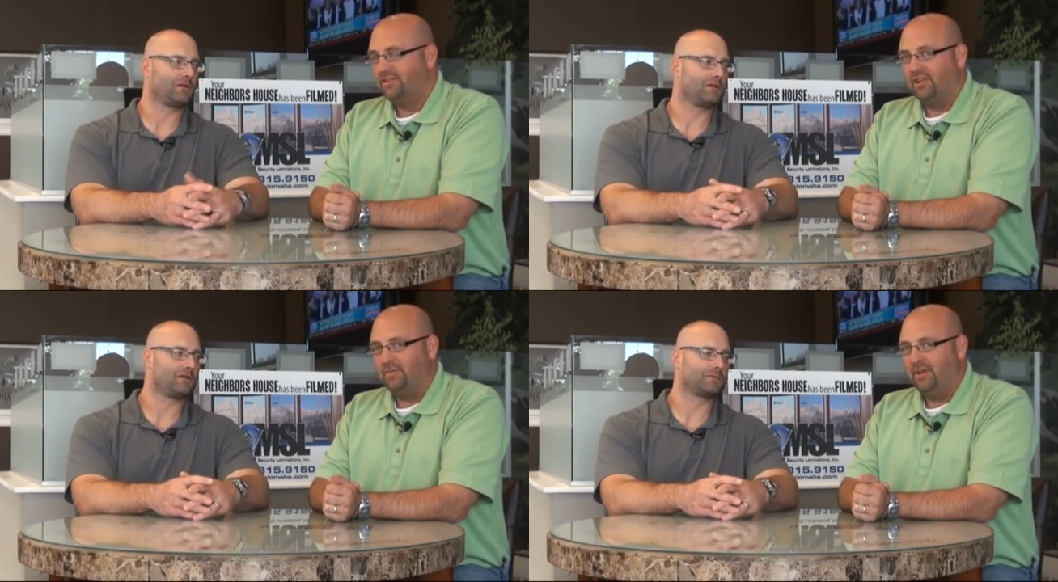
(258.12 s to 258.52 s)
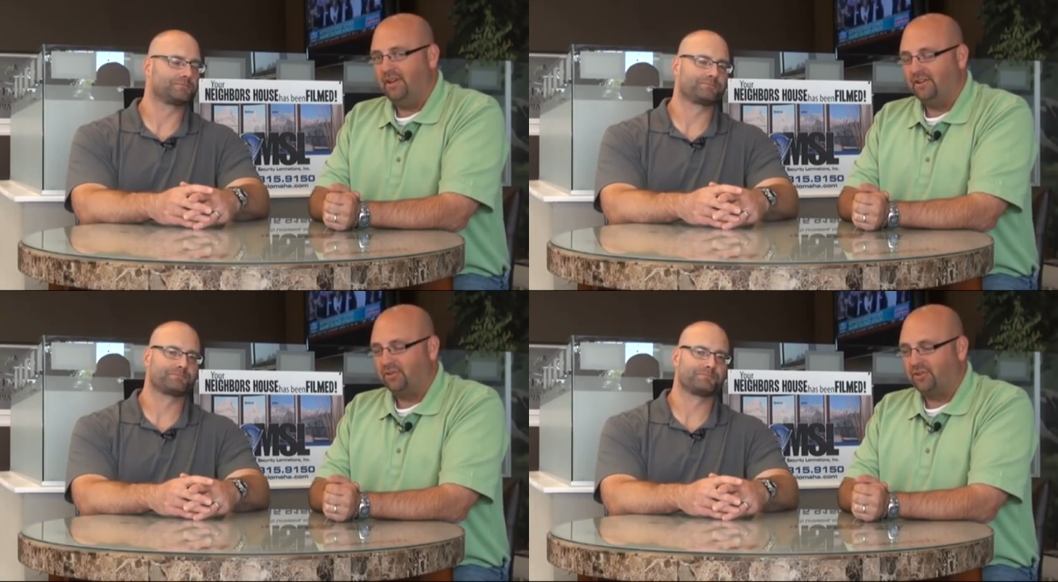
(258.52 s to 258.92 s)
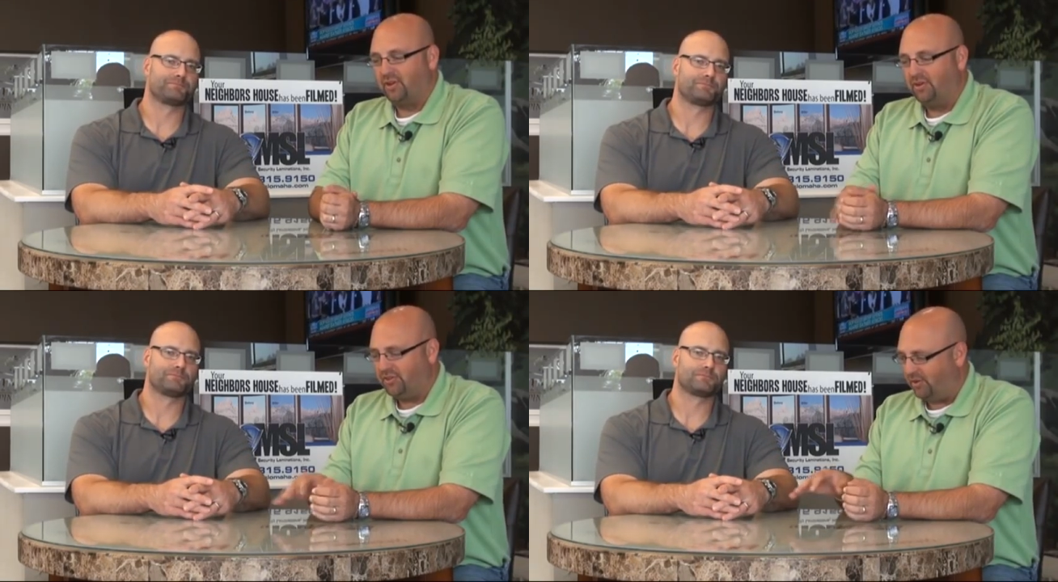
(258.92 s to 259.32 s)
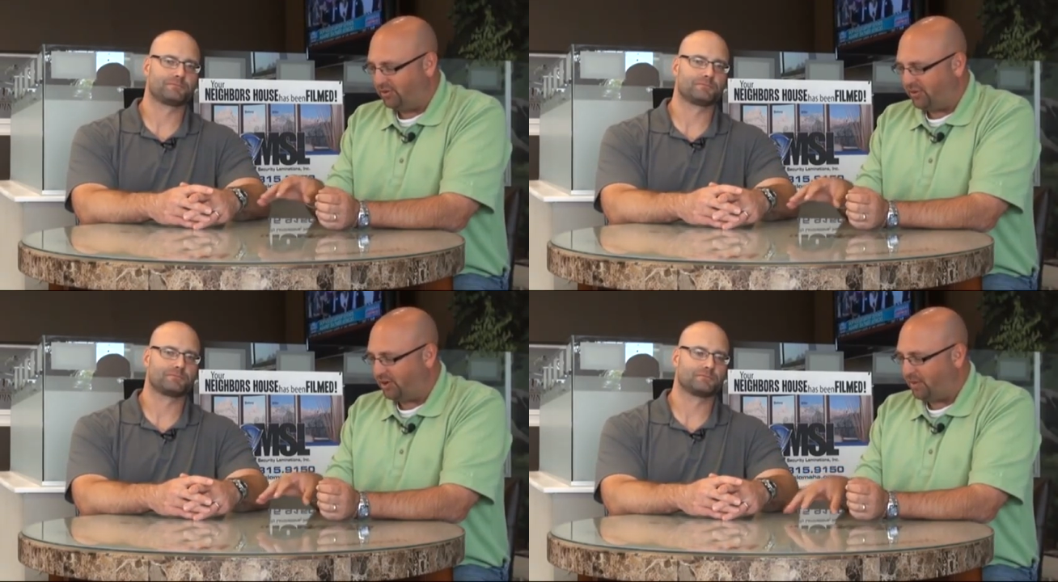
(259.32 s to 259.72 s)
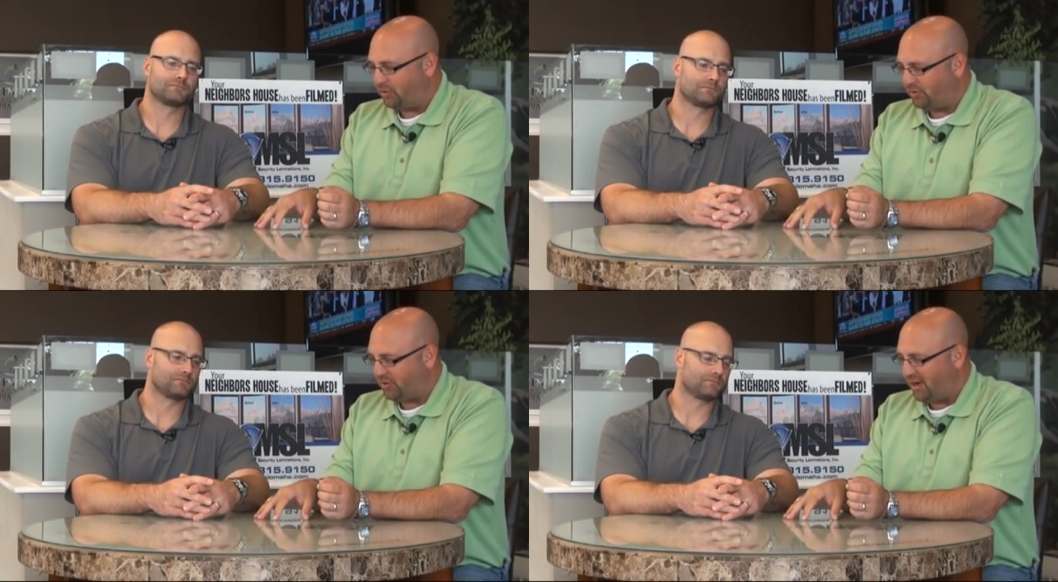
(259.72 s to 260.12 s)
Speaker 1: It's going to be interesting. Let's let's talk
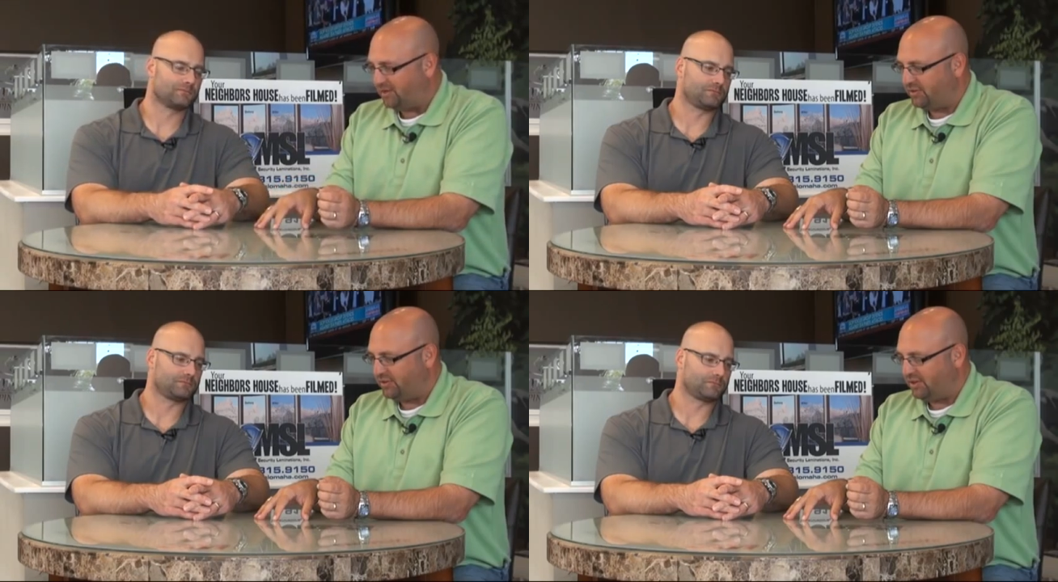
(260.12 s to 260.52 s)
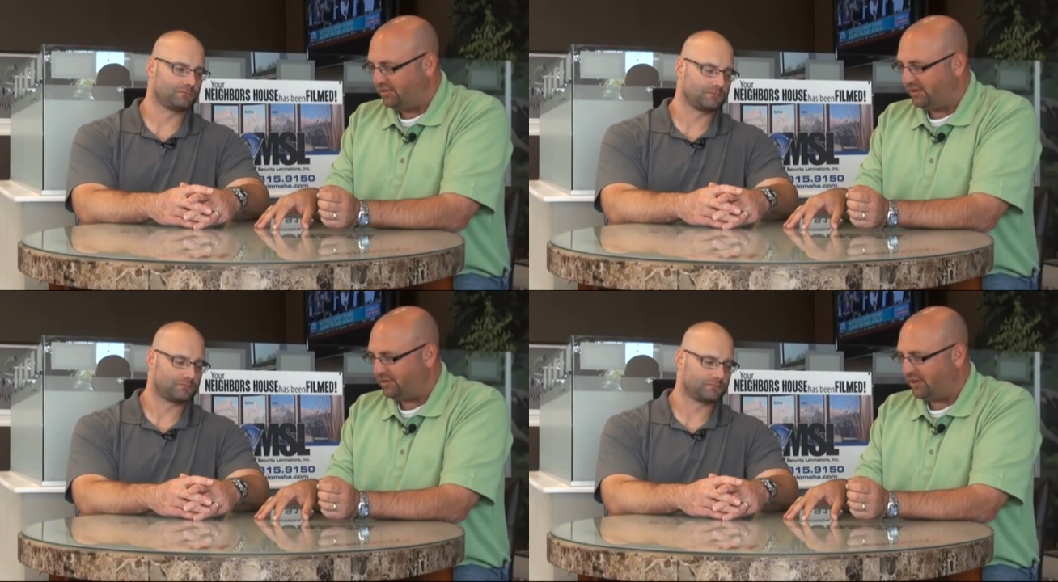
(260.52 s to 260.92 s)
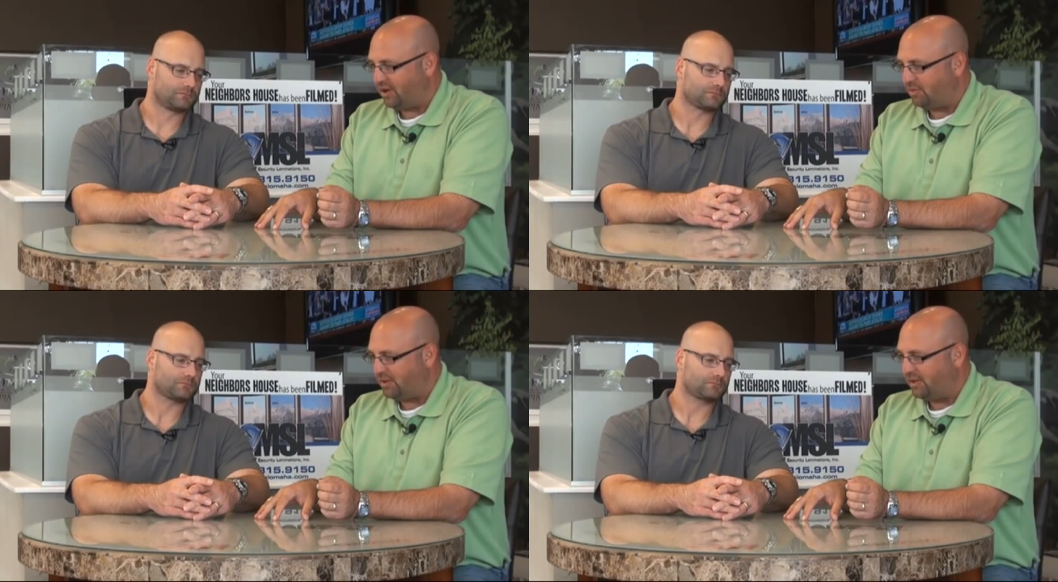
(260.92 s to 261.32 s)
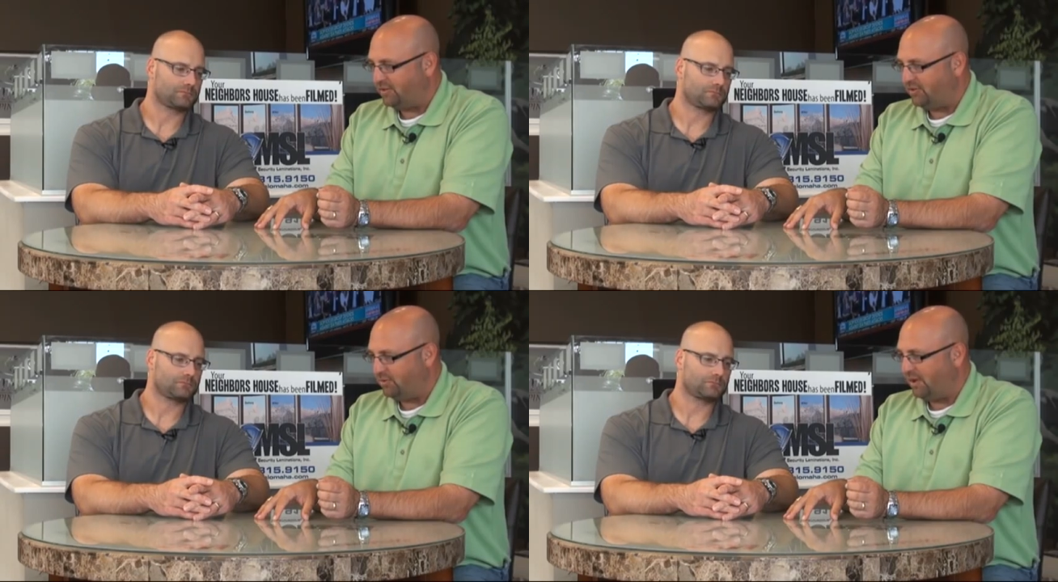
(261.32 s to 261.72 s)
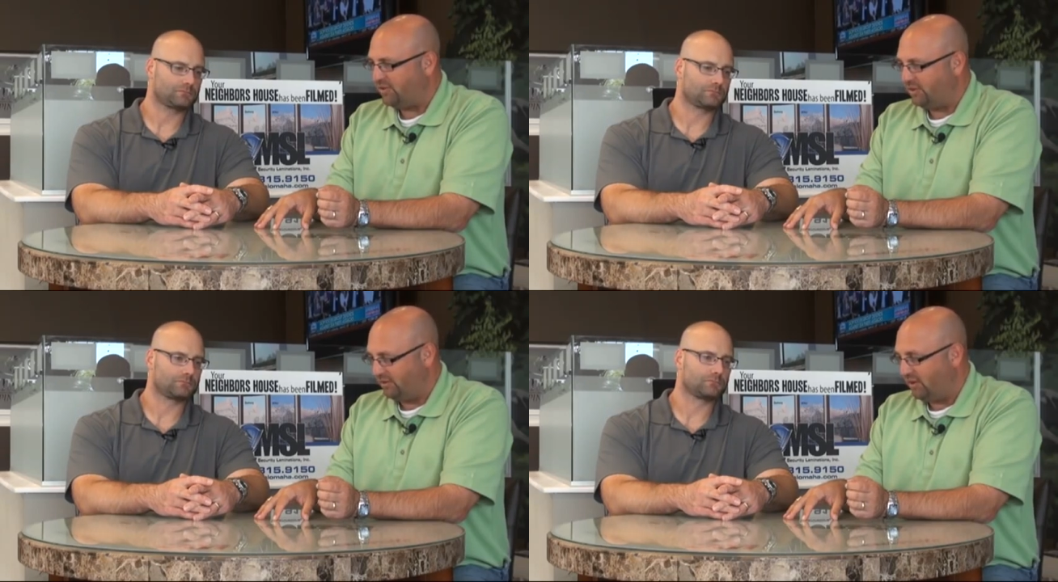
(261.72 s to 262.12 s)
about the Wisconsin defense now because you
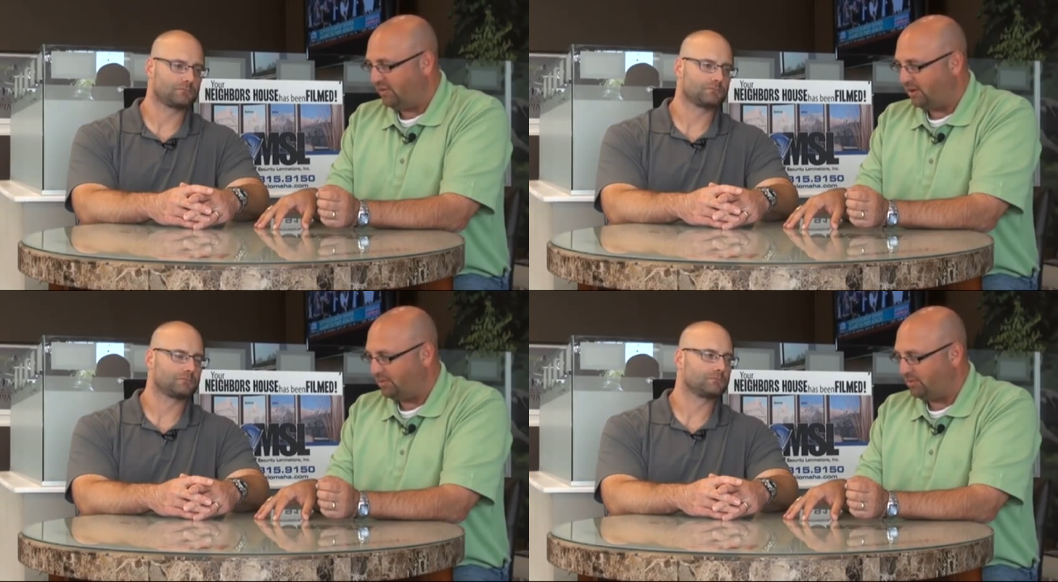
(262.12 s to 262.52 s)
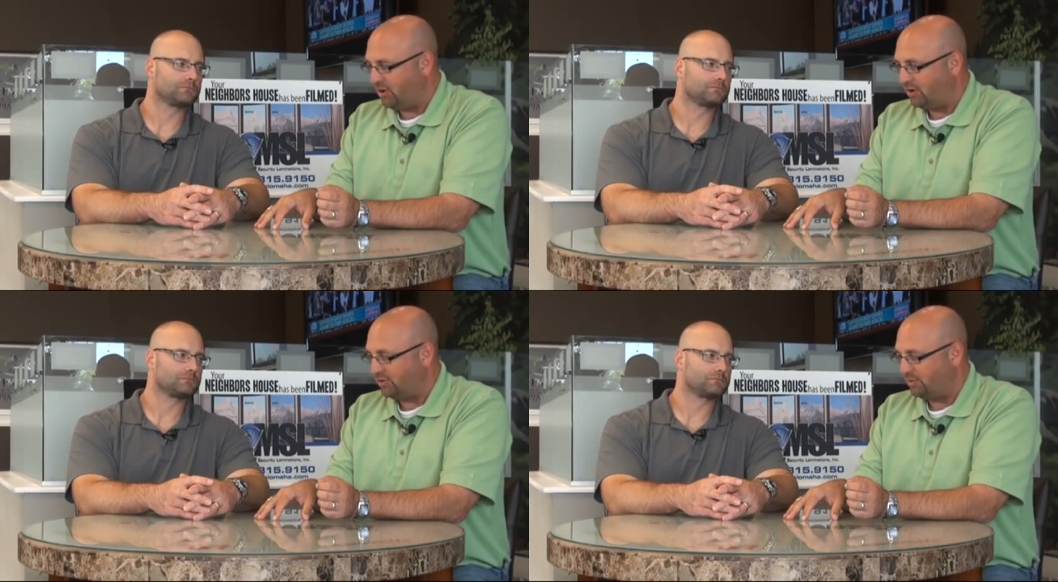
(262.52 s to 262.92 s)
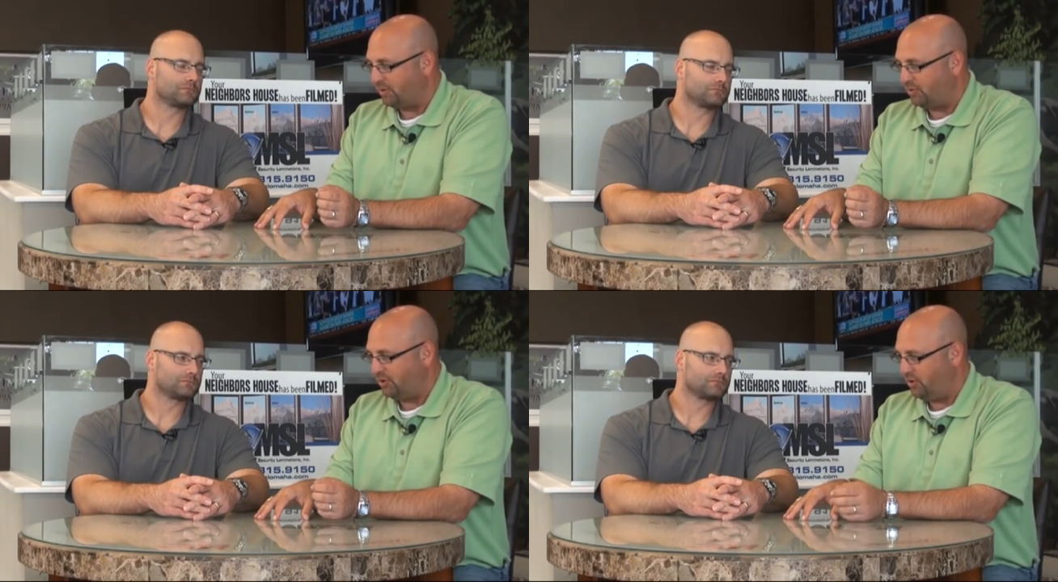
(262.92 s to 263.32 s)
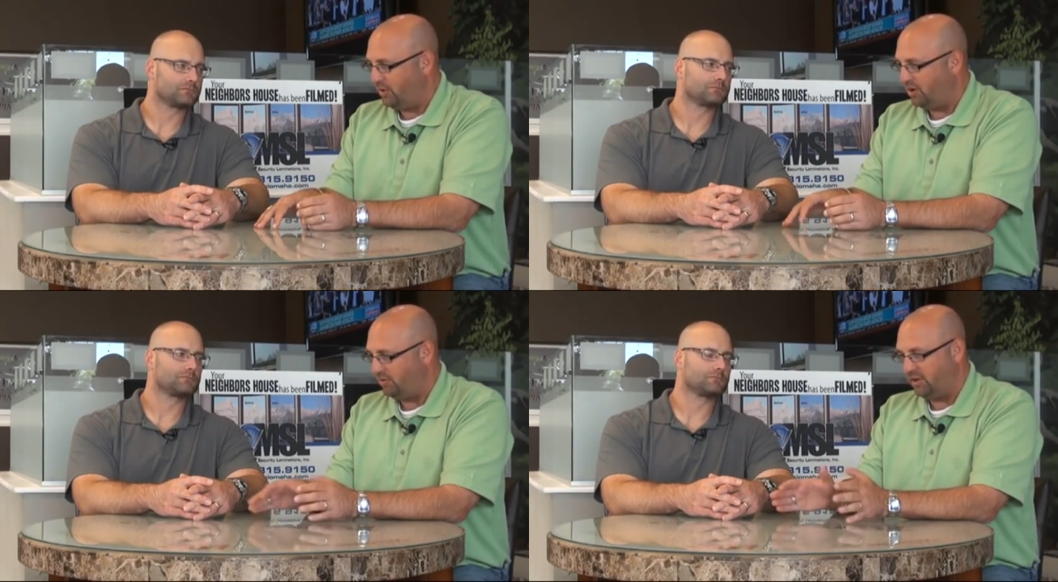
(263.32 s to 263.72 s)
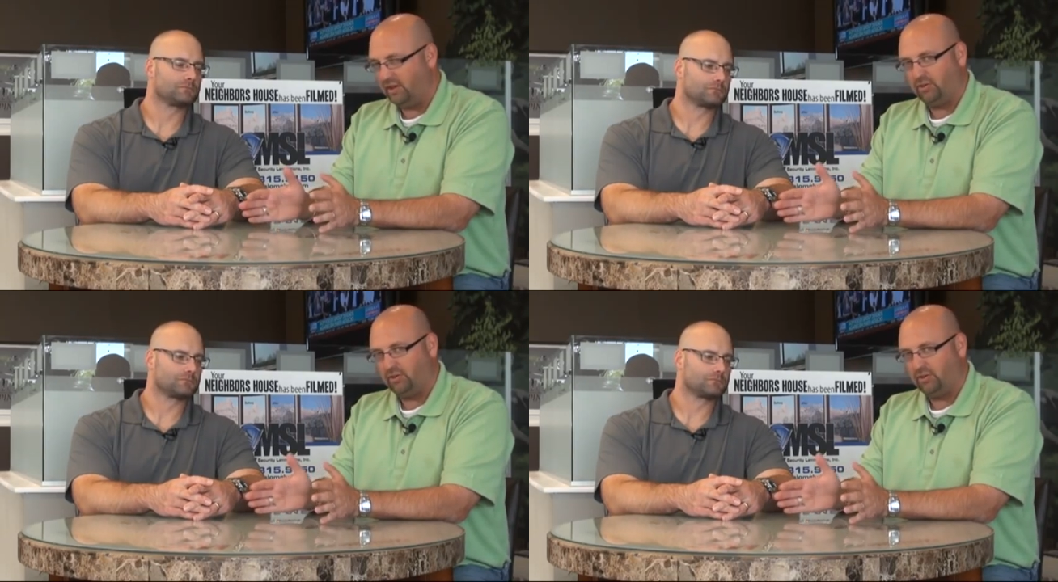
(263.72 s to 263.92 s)
mentioned they've given up some yards, especially to UNLV.